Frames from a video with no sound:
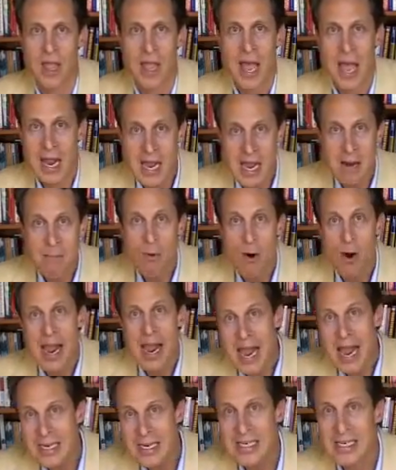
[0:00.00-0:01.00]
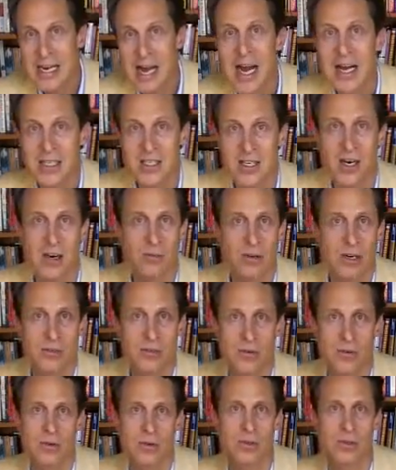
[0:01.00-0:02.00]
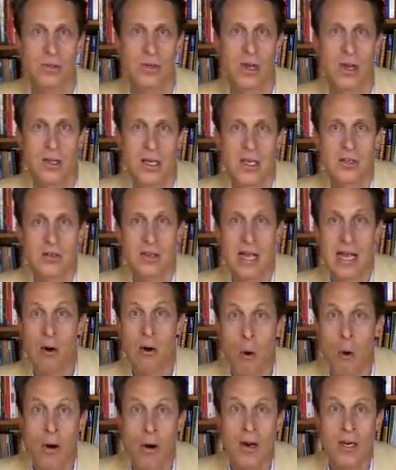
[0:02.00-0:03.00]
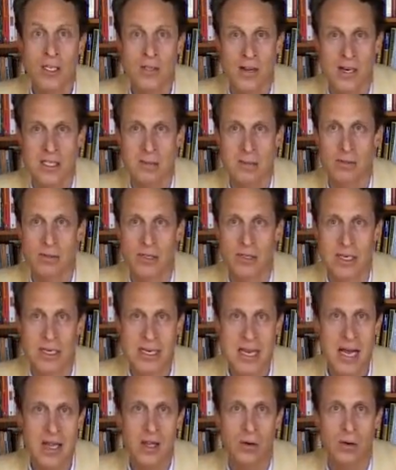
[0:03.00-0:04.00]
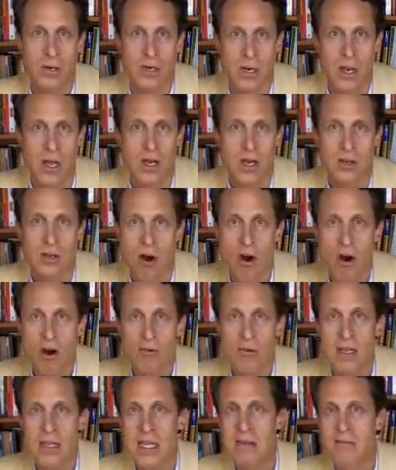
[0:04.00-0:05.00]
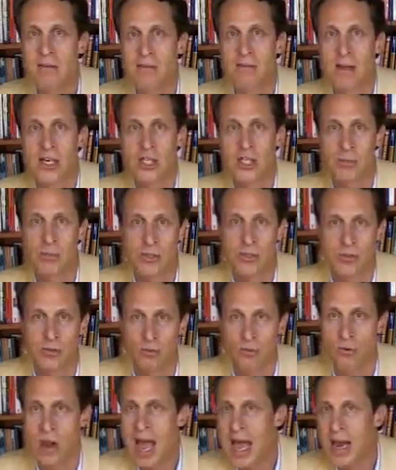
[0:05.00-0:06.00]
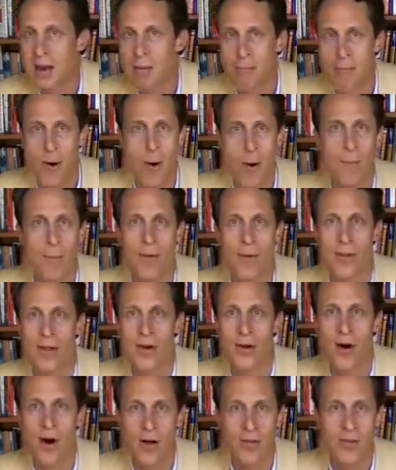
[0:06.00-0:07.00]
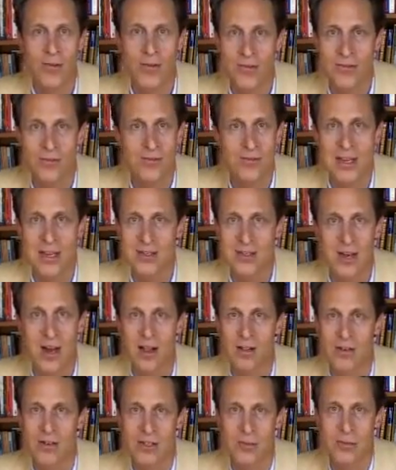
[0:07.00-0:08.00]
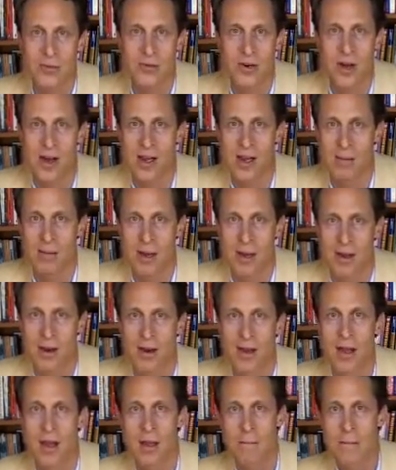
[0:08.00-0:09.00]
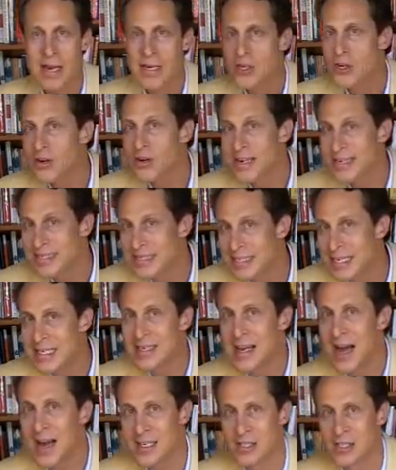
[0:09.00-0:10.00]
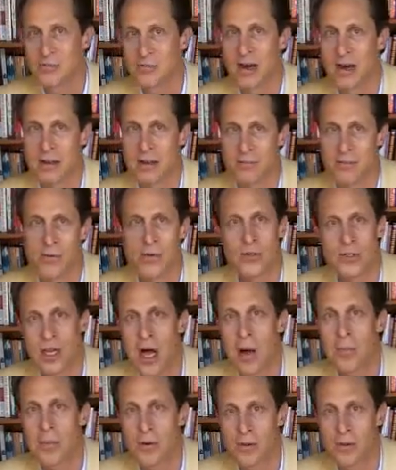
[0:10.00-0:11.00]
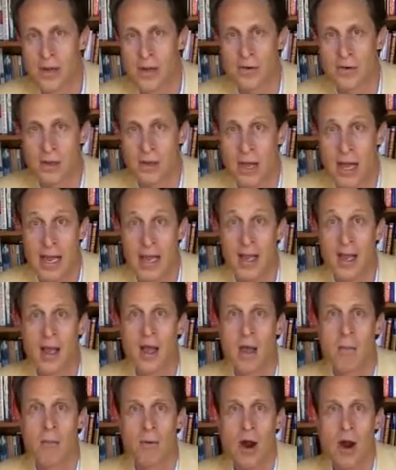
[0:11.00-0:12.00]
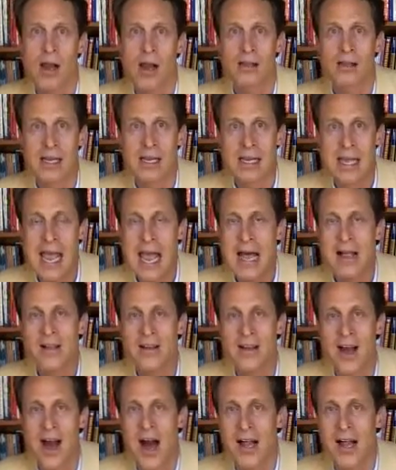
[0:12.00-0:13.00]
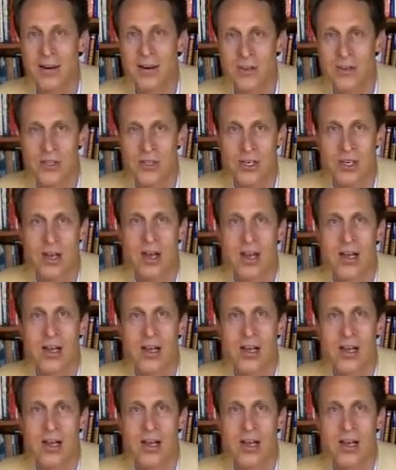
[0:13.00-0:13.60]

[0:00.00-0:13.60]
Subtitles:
And eat more antioxidant-rich foods. These are like orange vegetables, and yellow, and dark green leafy vegetables, and red and purple, and all those nice colors that we were talking about. Make sure you eat detoxifying foods to help your liver, like broccoli, kale, and collards, and